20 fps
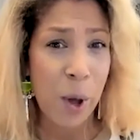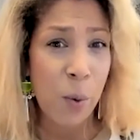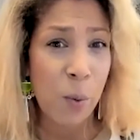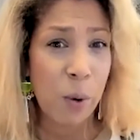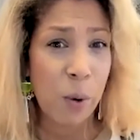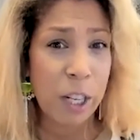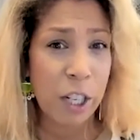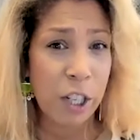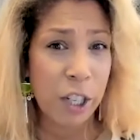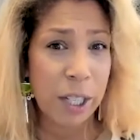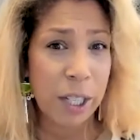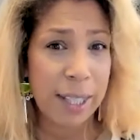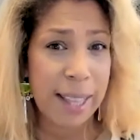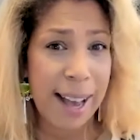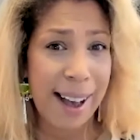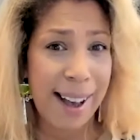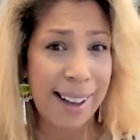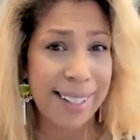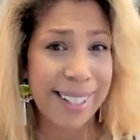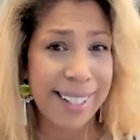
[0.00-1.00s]
which is
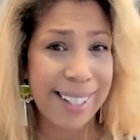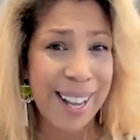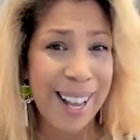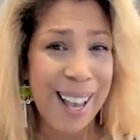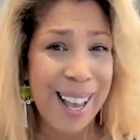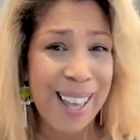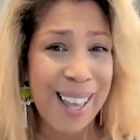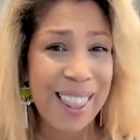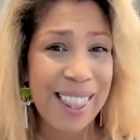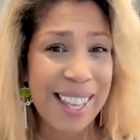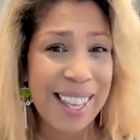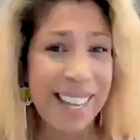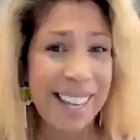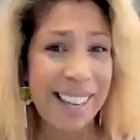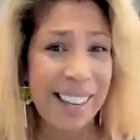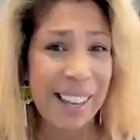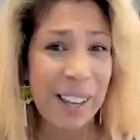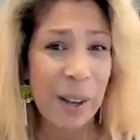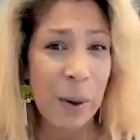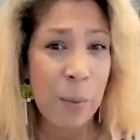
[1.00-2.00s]
that
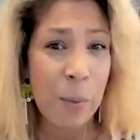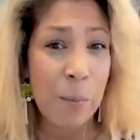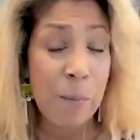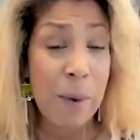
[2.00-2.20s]
the